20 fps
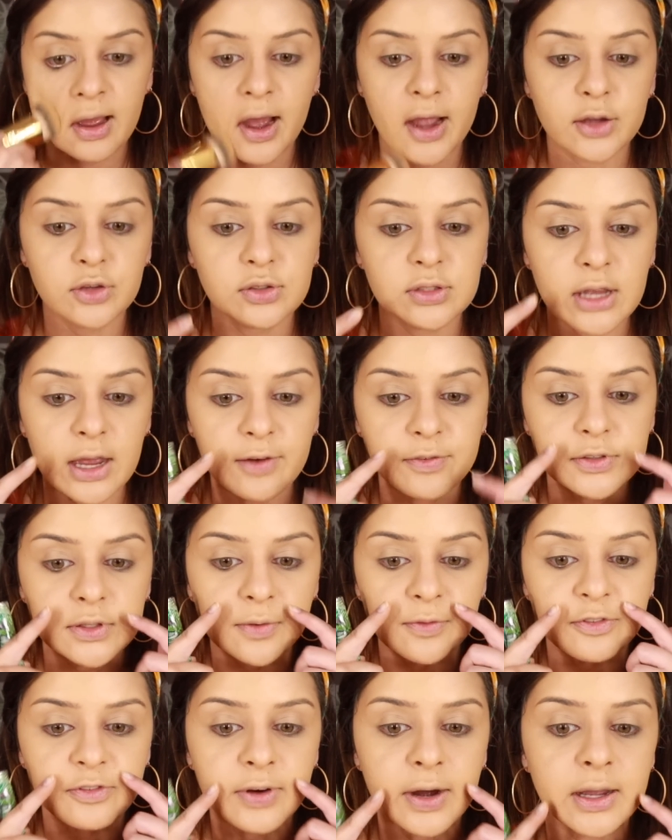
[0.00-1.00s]
I usually have
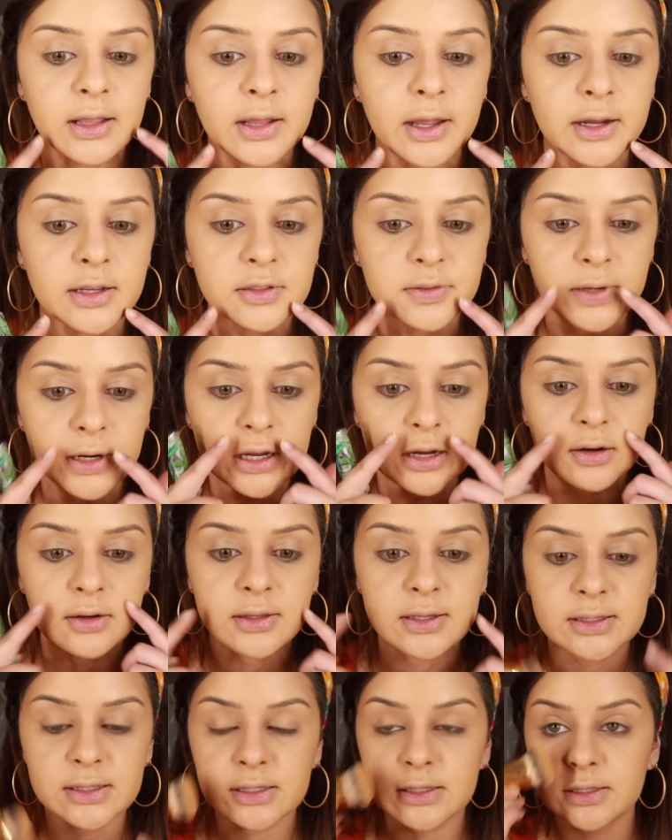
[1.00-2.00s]
some fine lines right here.
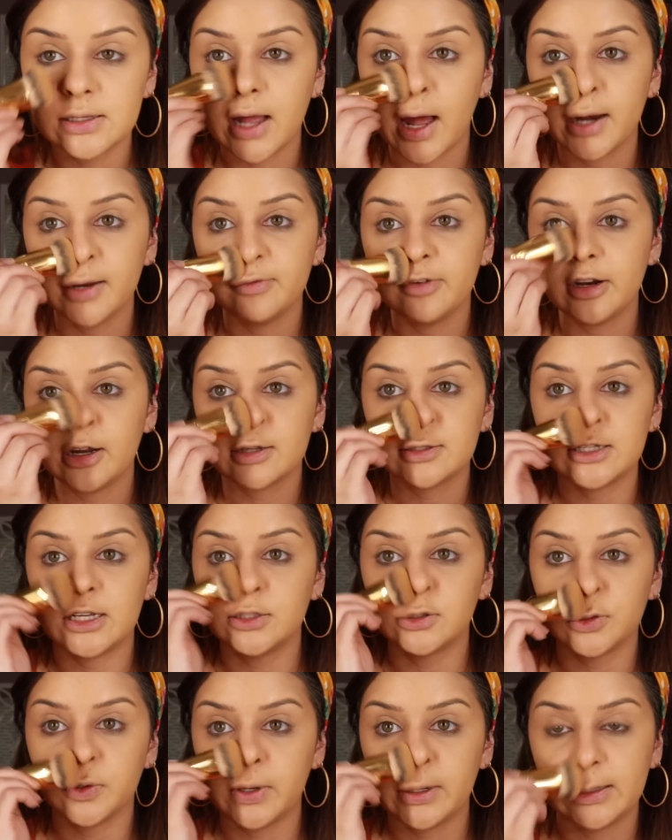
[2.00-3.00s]
This is not even
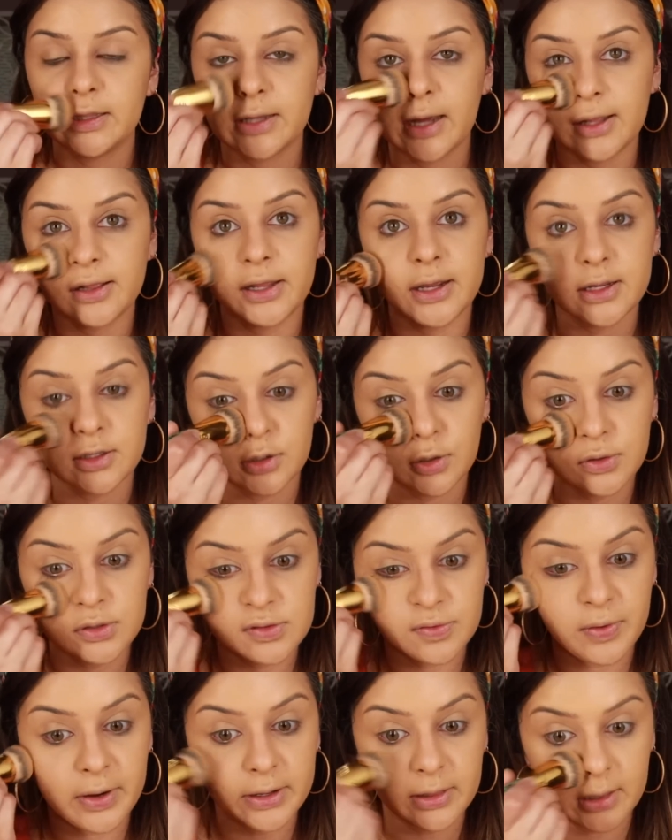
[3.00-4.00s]
accentuating that. Like,
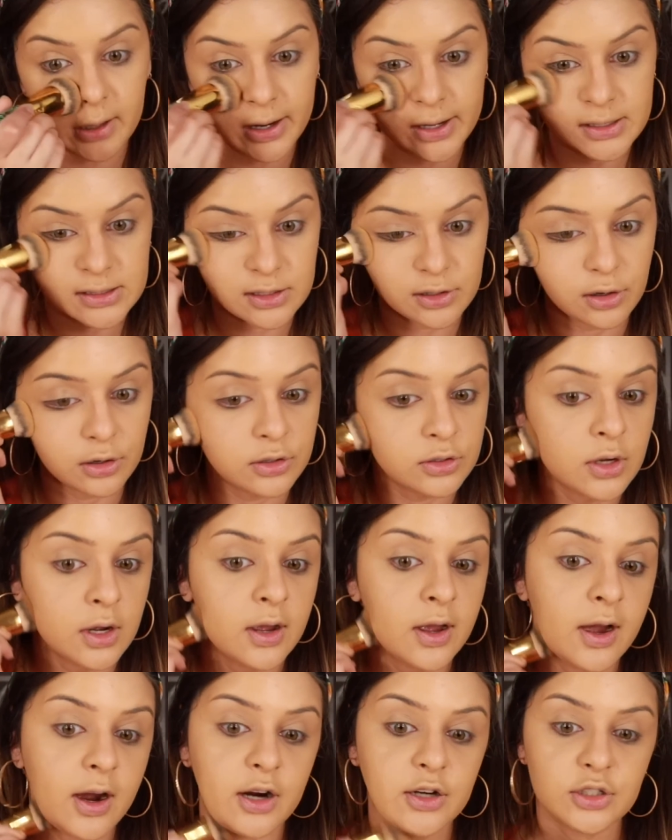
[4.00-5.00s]
those fine lines are,
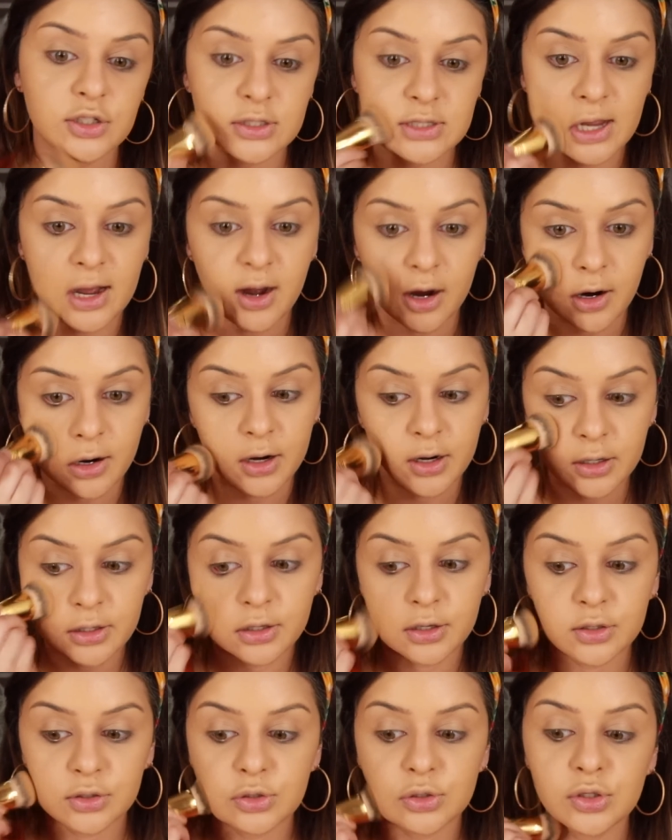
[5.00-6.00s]
are just
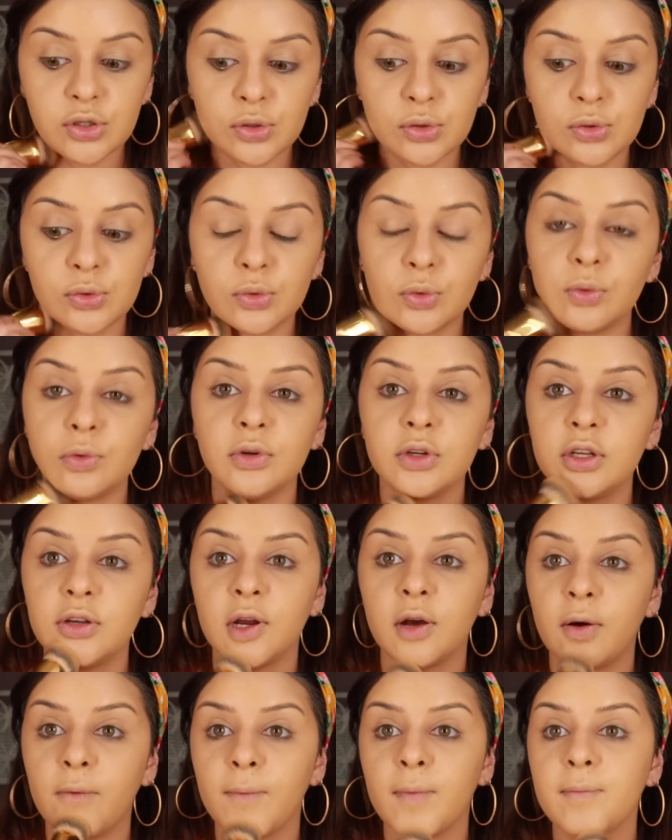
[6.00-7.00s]
hard to, you
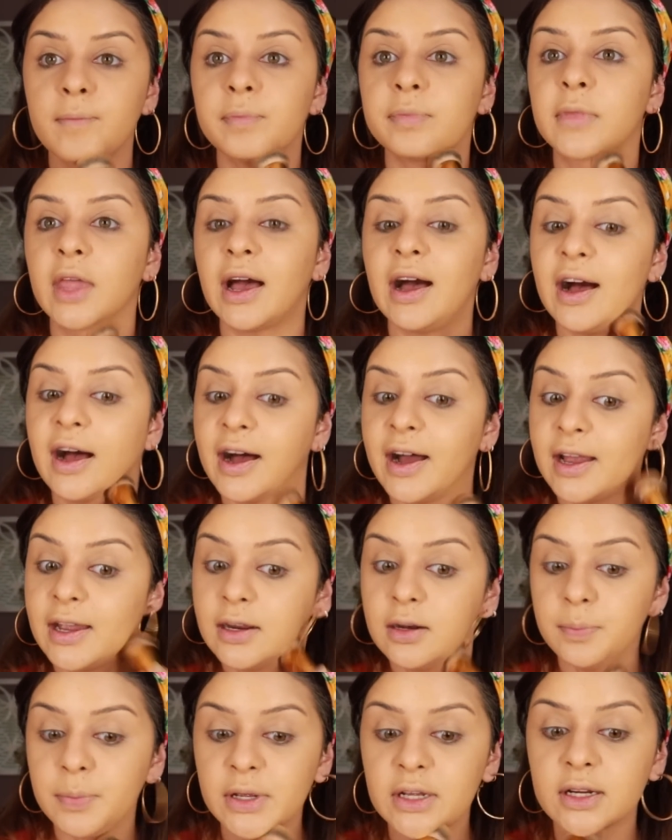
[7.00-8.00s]
know,
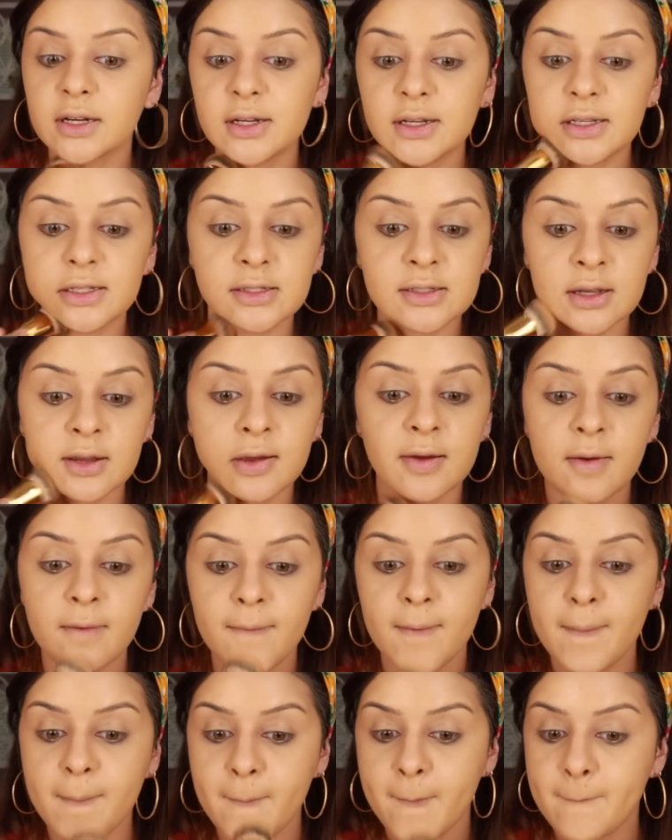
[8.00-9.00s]
hide because
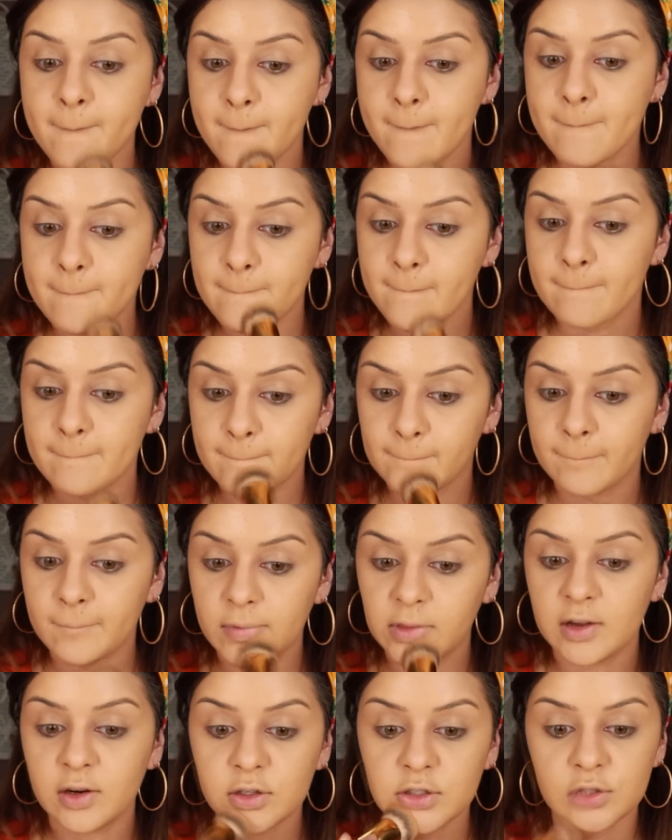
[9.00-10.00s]

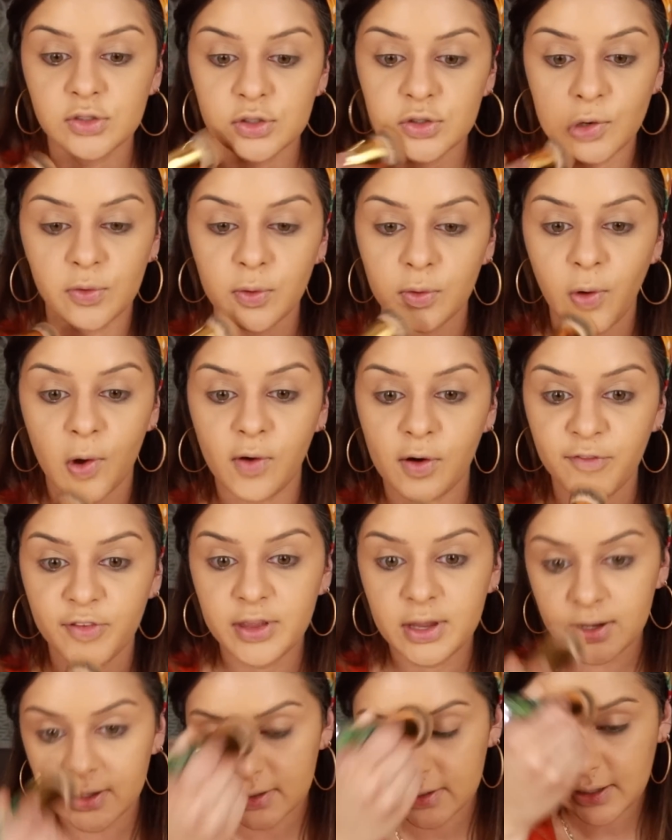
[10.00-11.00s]
they're so
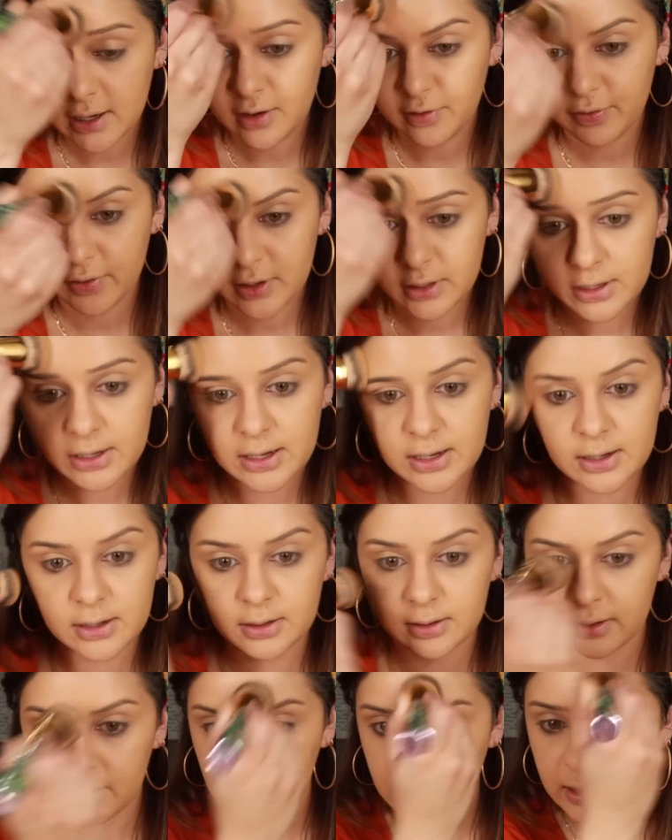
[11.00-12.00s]
obvious, I feel
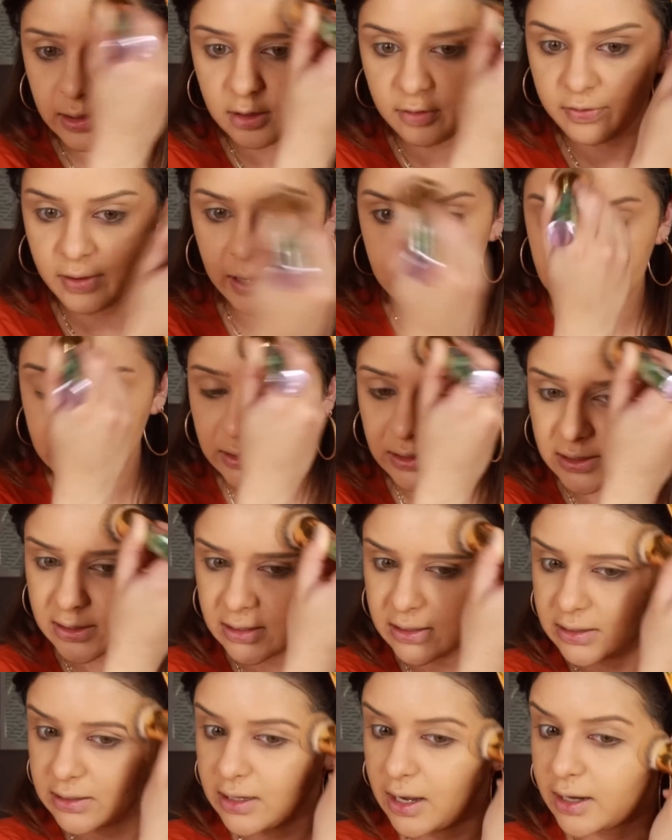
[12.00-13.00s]
like. And the fact that this
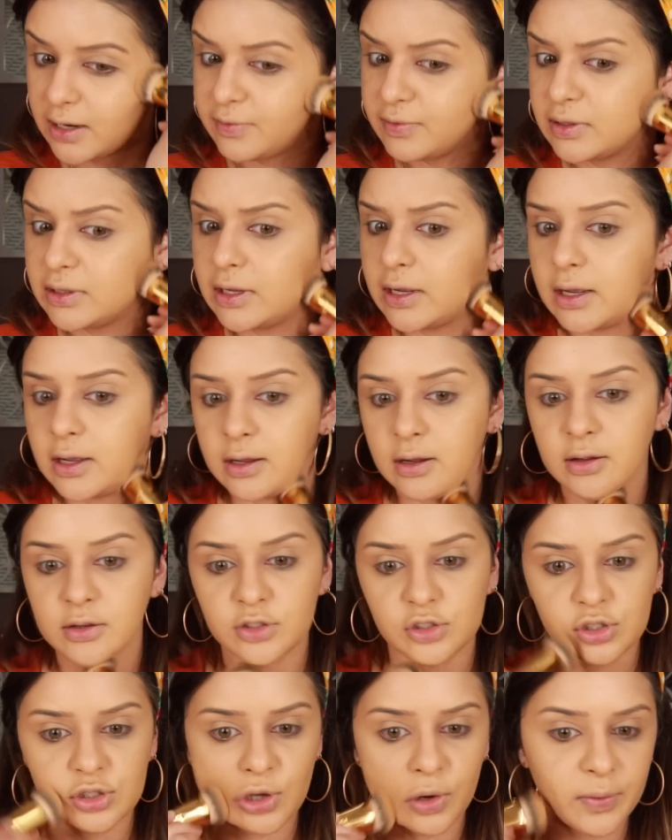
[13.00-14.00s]
is not even like
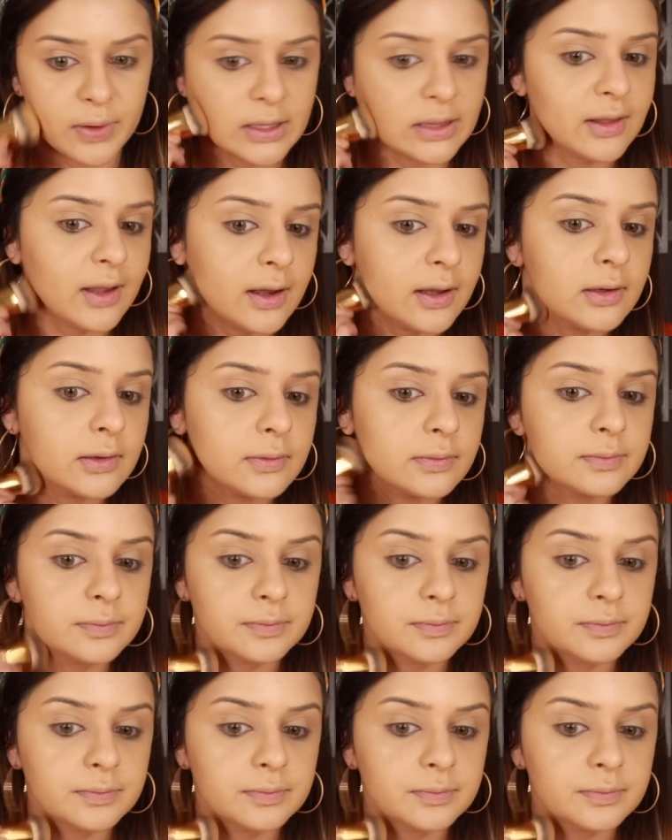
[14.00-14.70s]
showing that